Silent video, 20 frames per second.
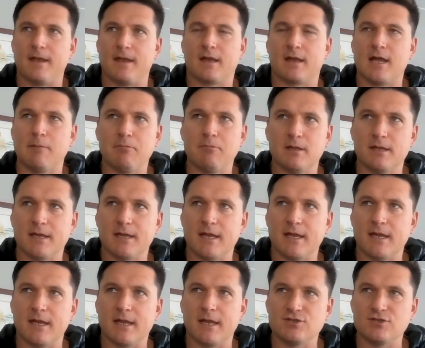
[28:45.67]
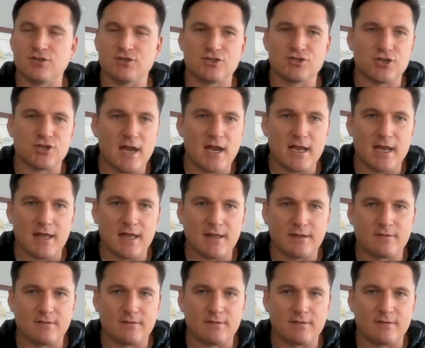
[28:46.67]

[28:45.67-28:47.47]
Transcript: a couple against Australia that